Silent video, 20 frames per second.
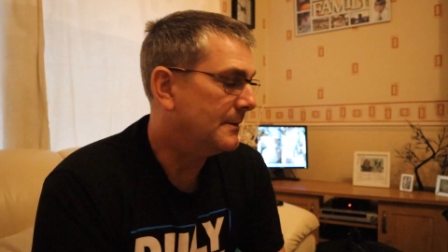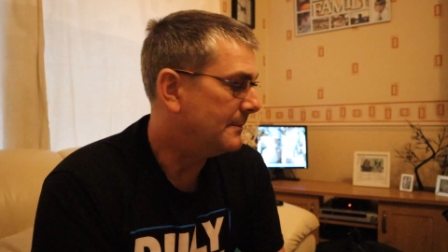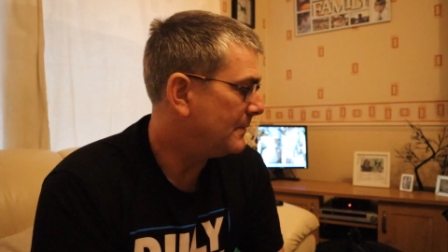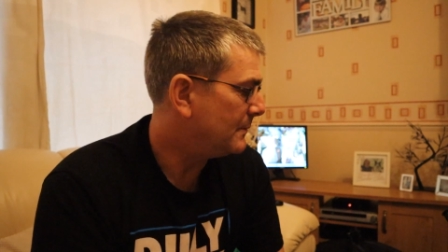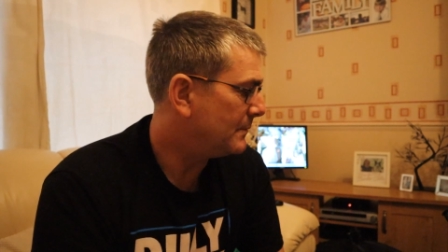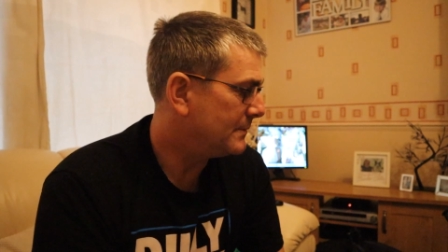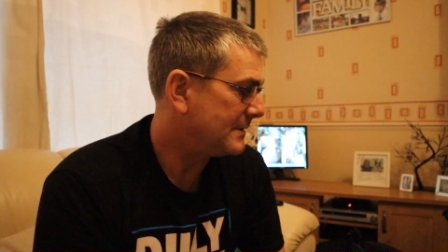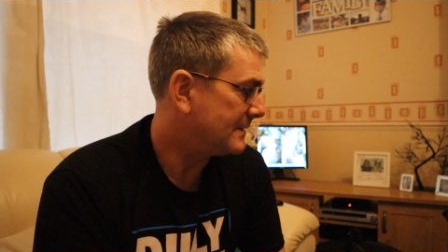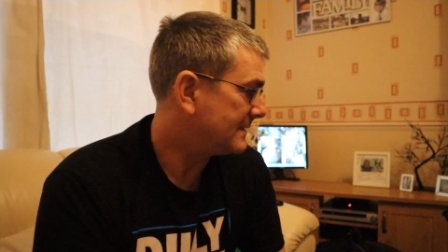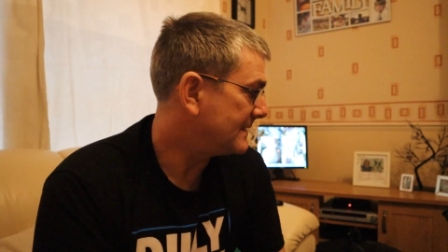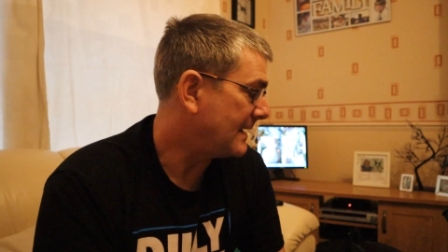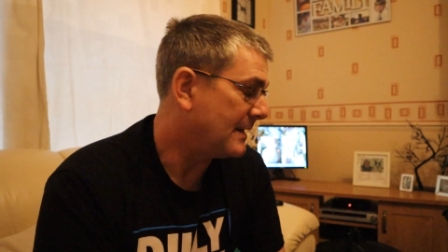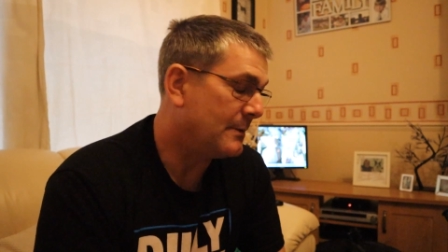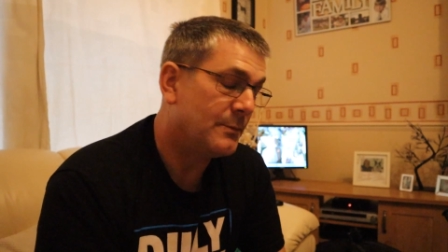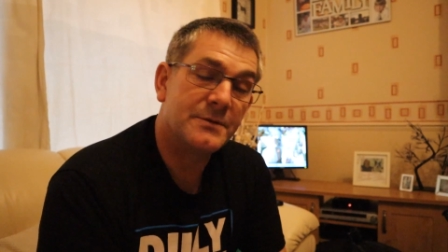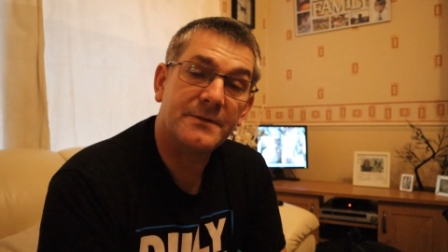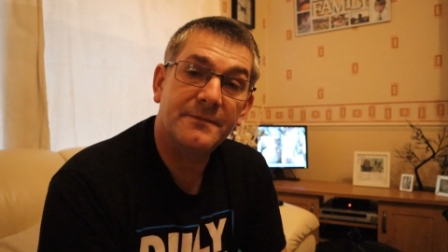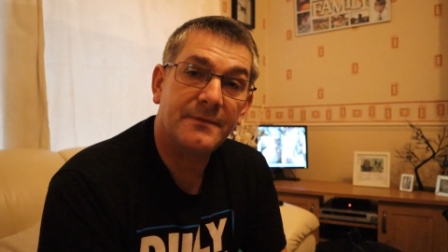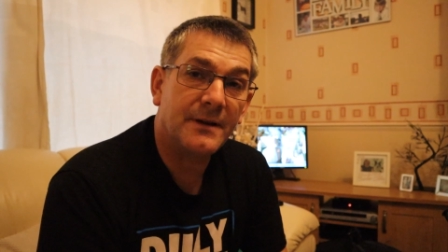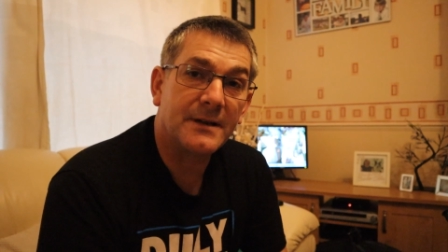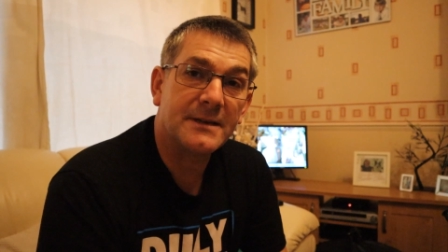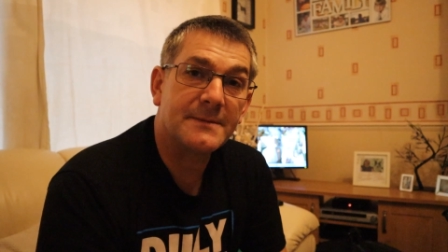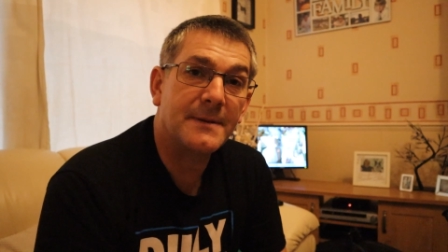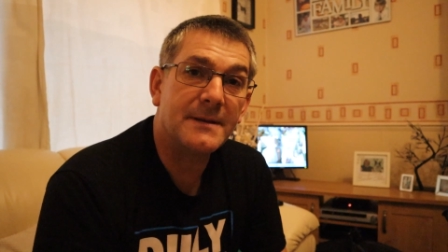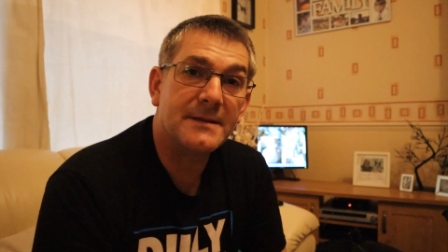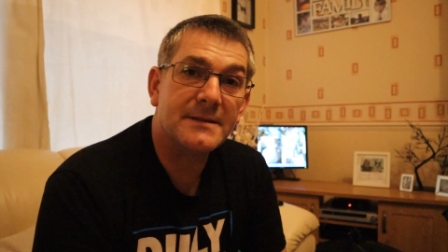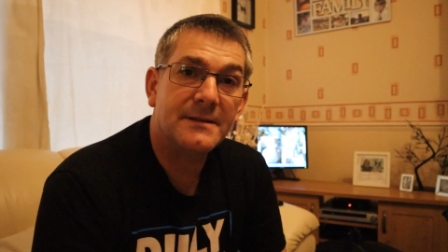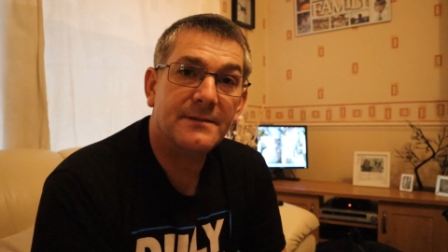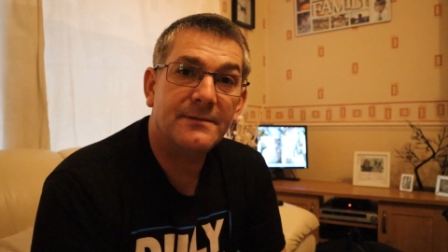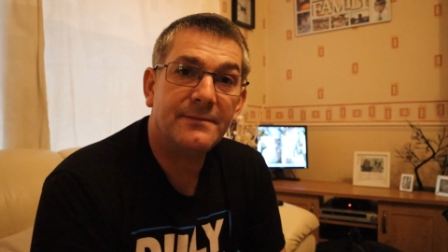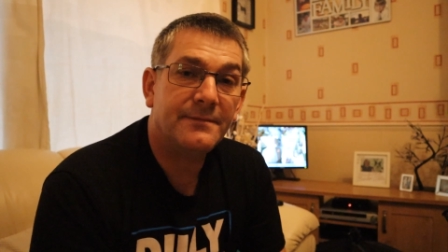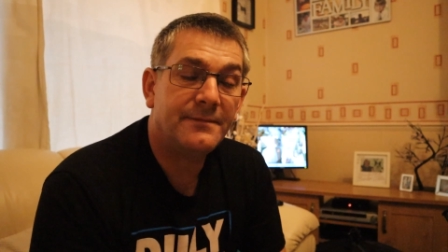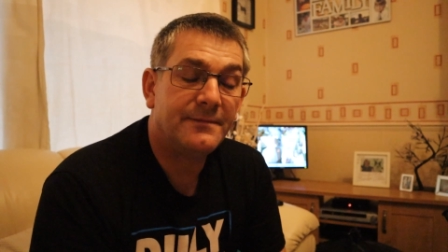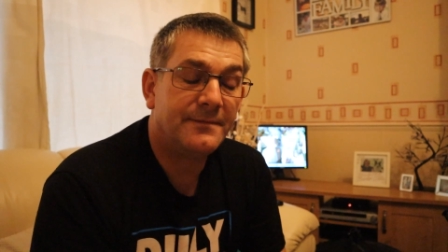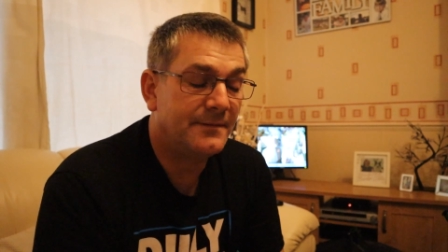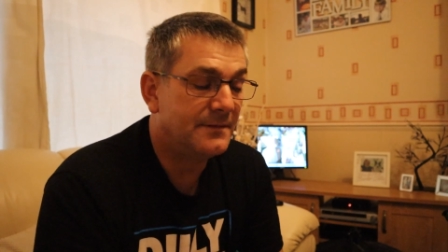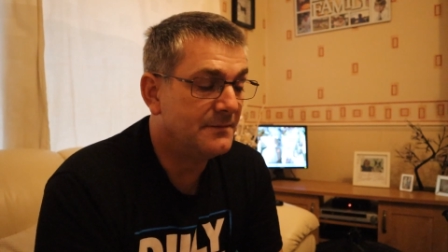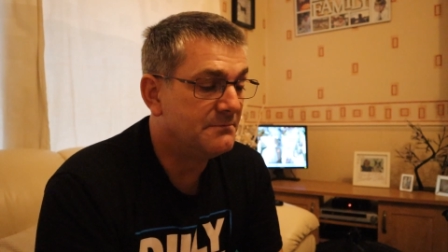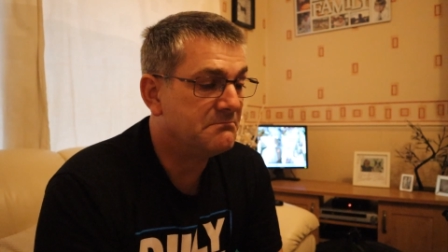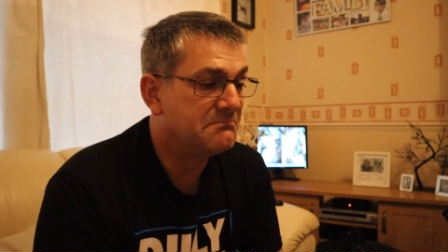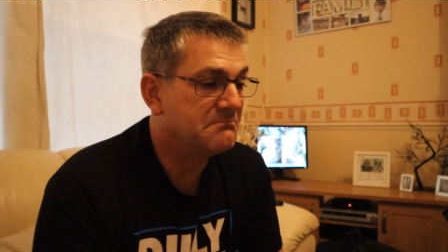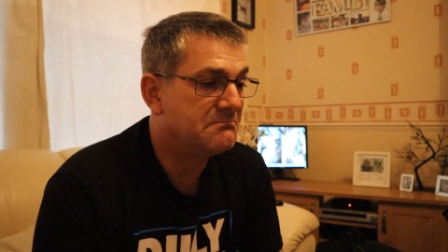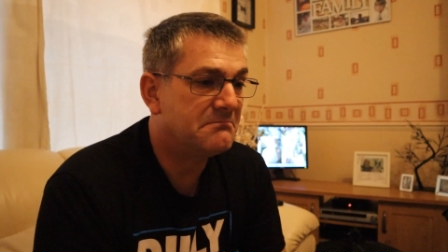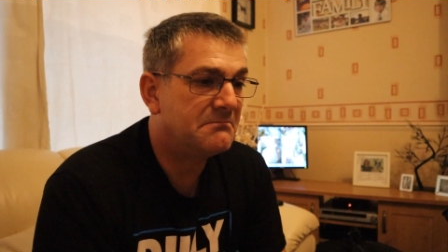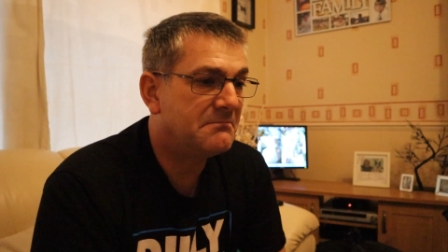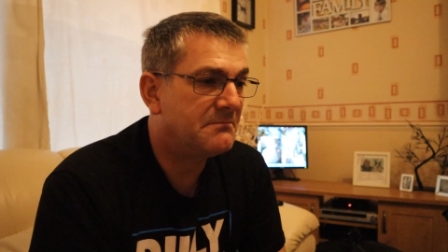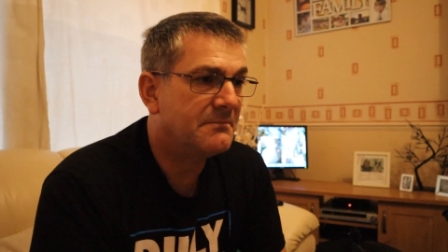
I mean, what I say, it wasn't very expensive, and